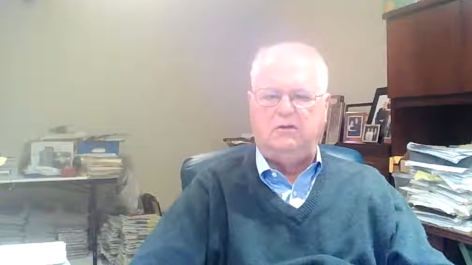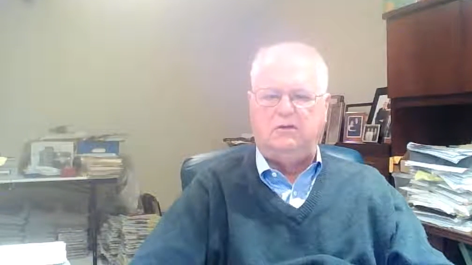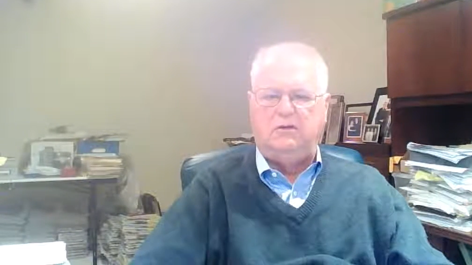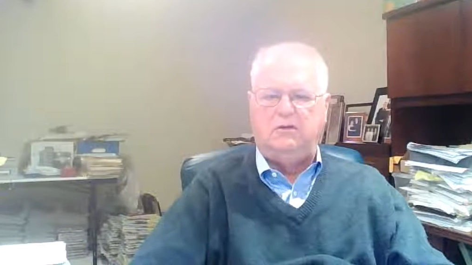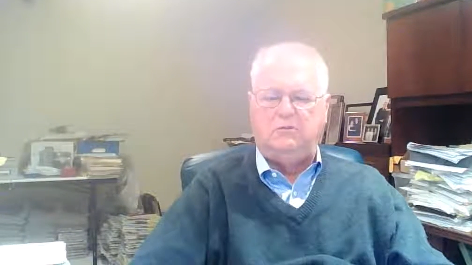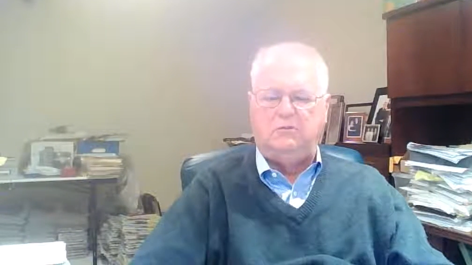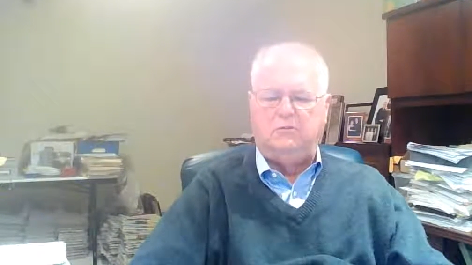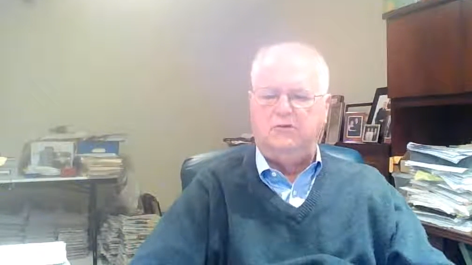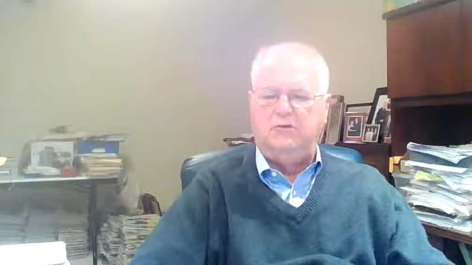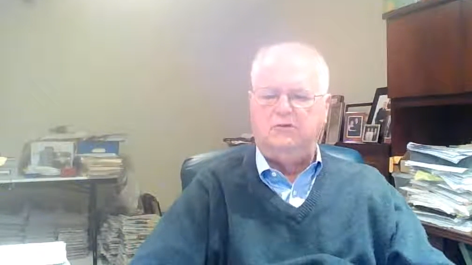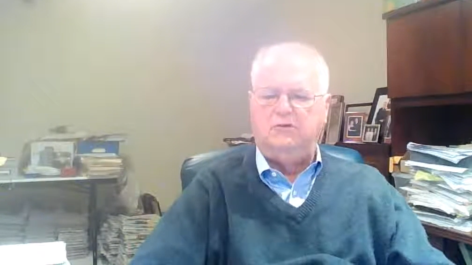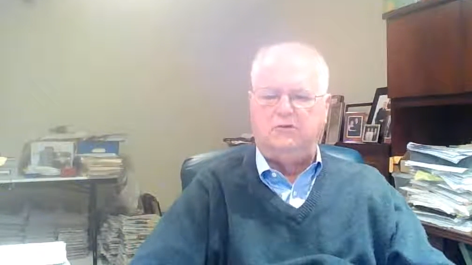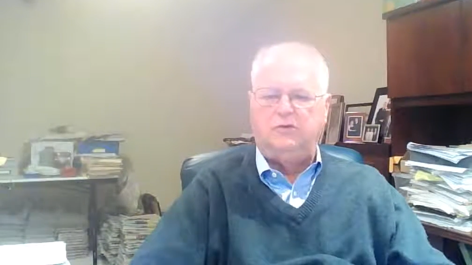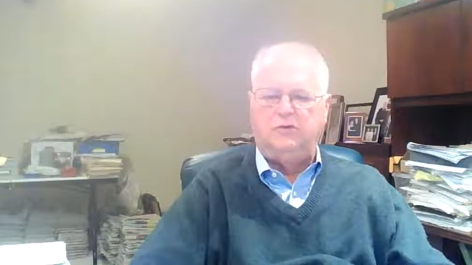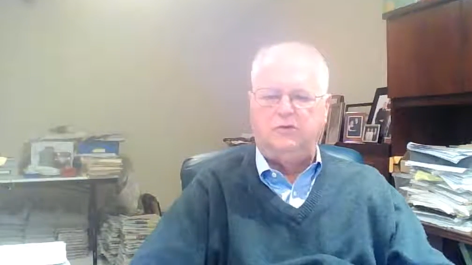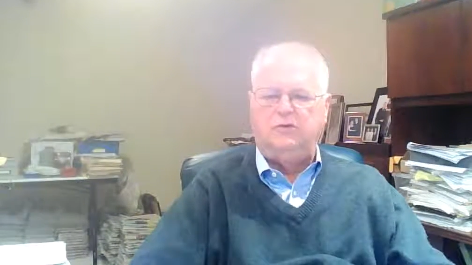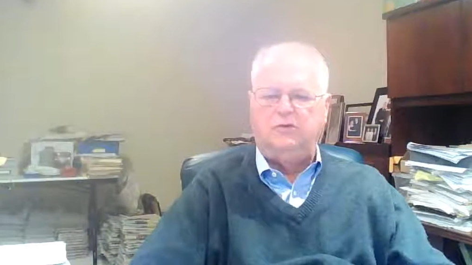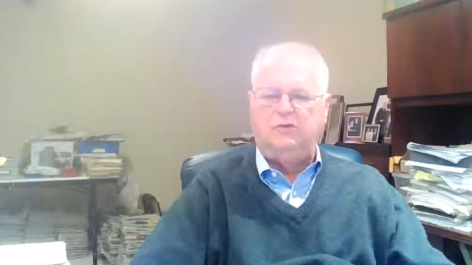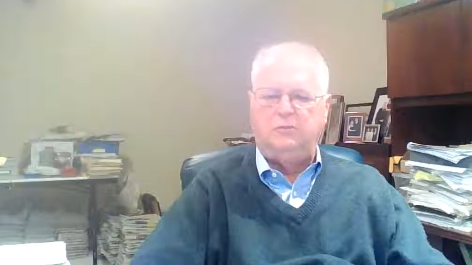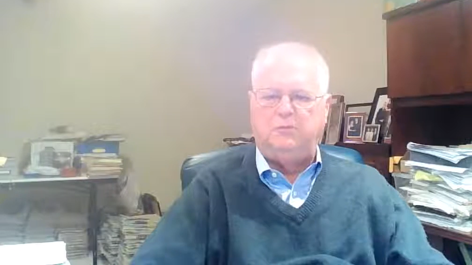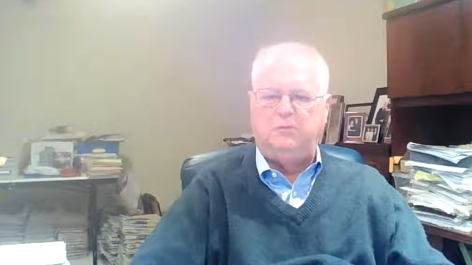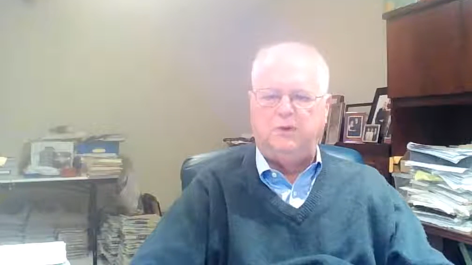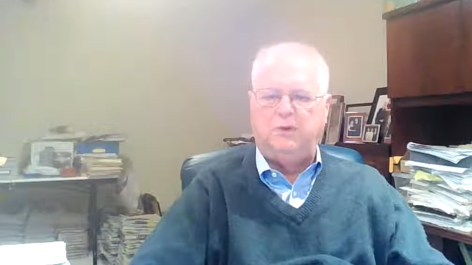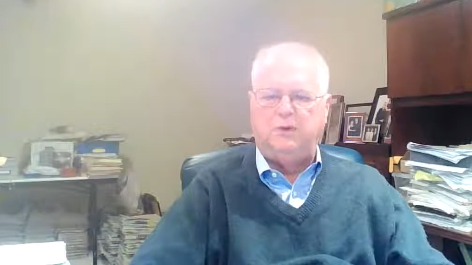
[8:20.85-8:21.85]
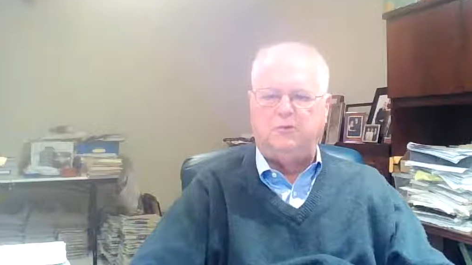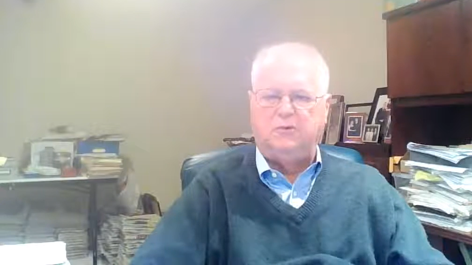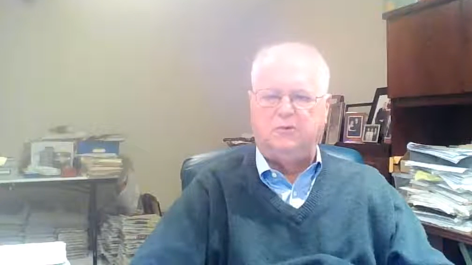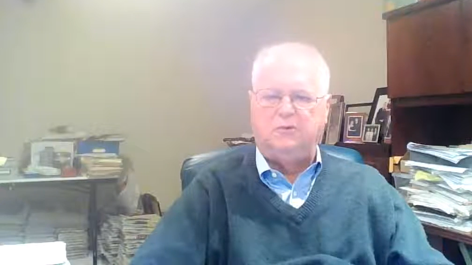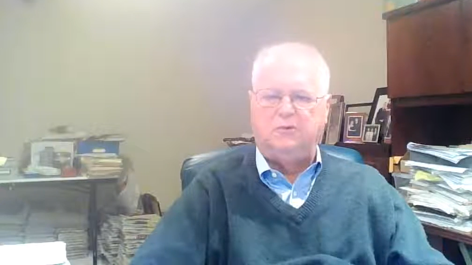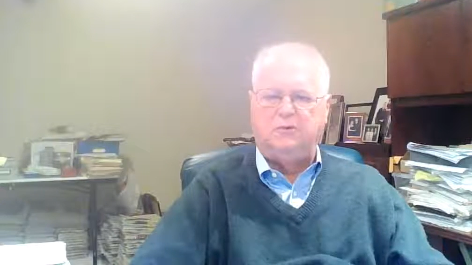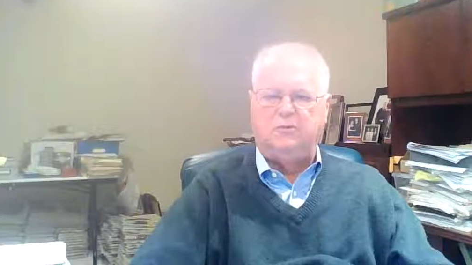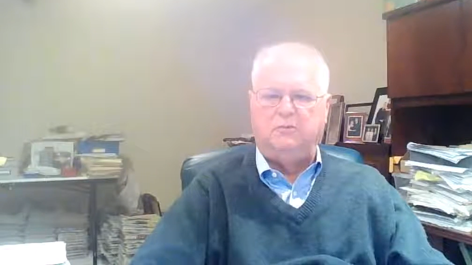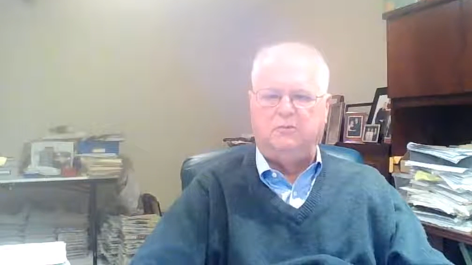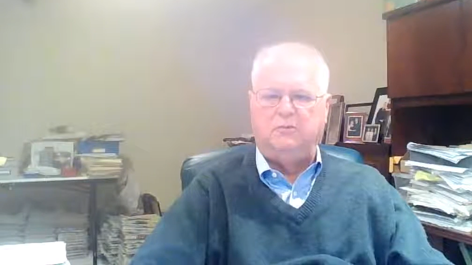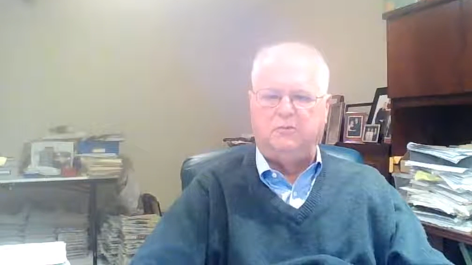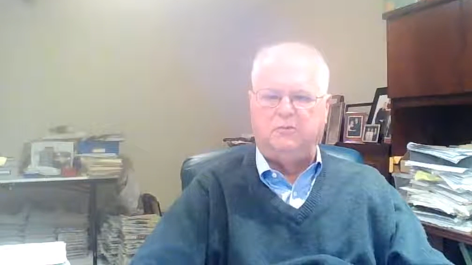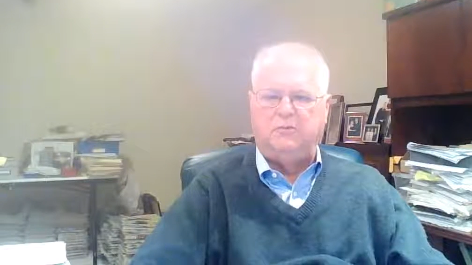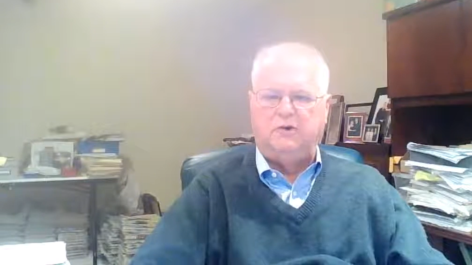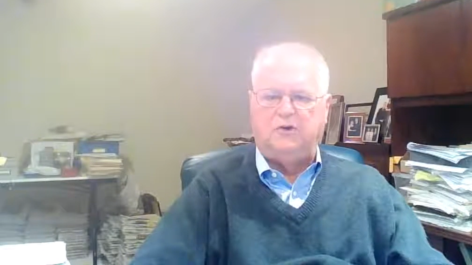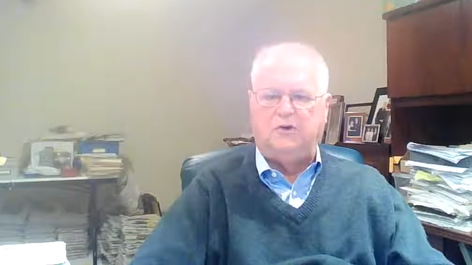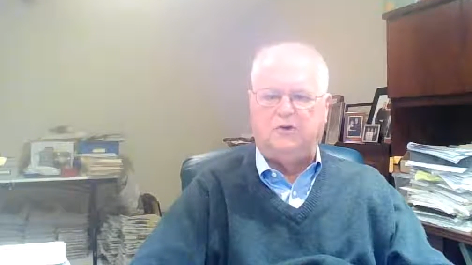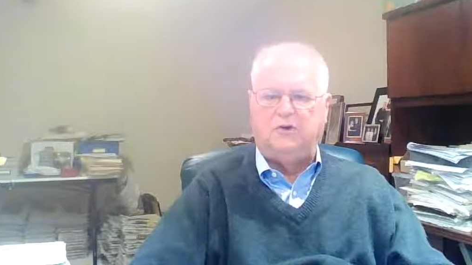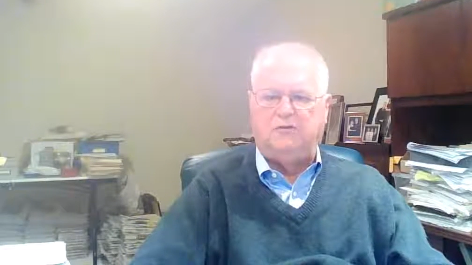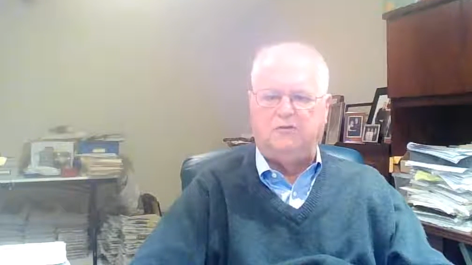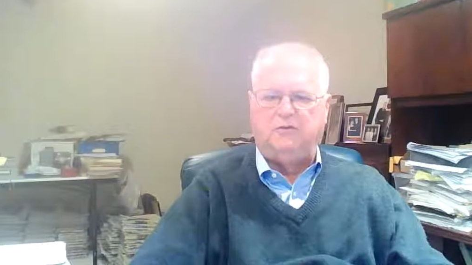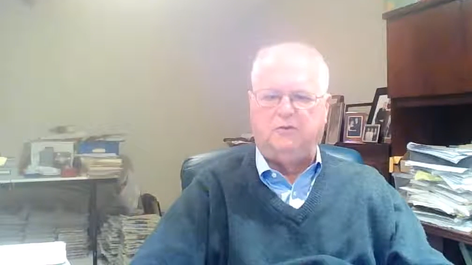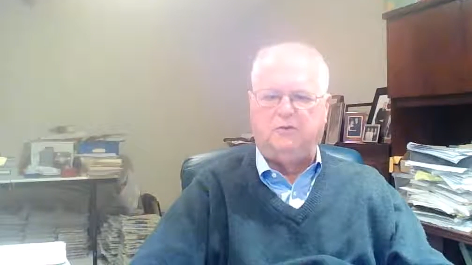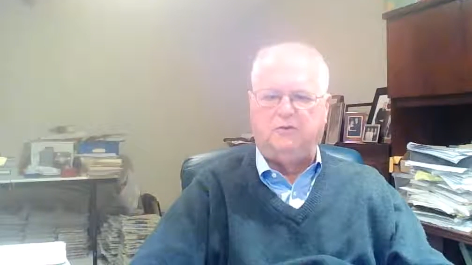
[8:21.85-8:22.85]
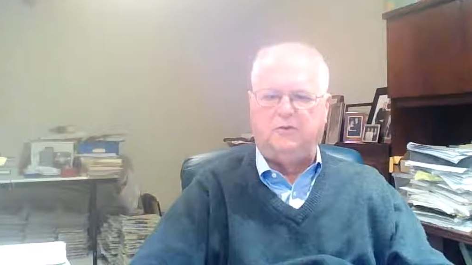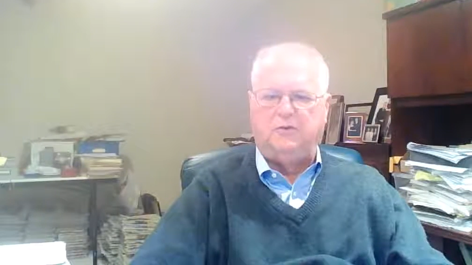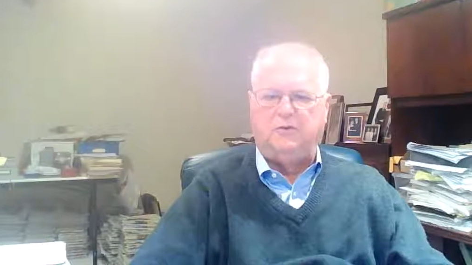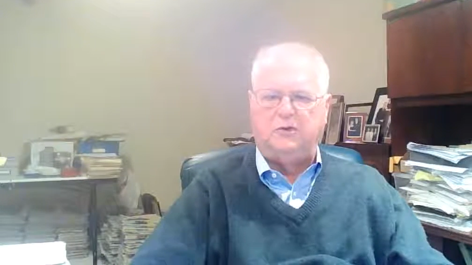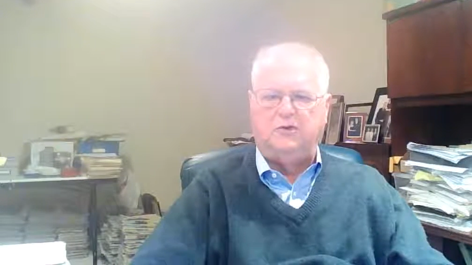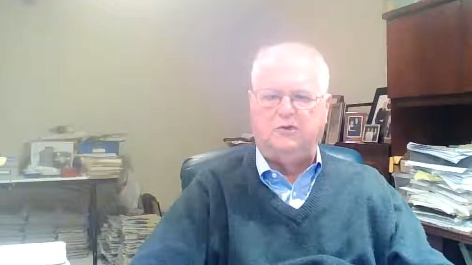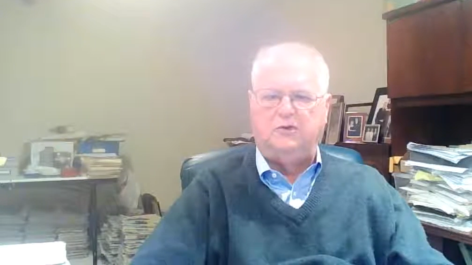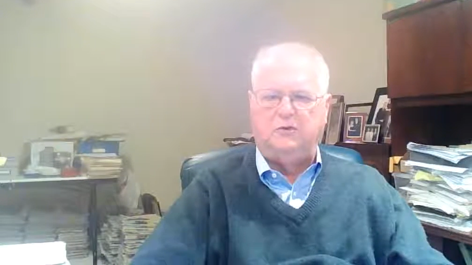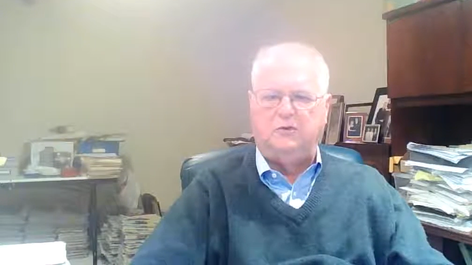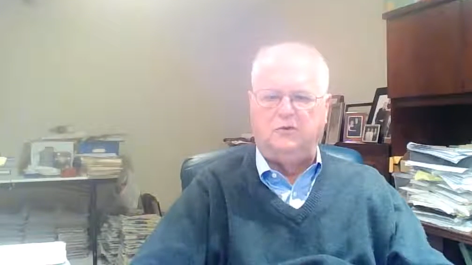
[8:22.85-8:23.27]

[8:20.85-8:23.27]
most of those people are selling for book two,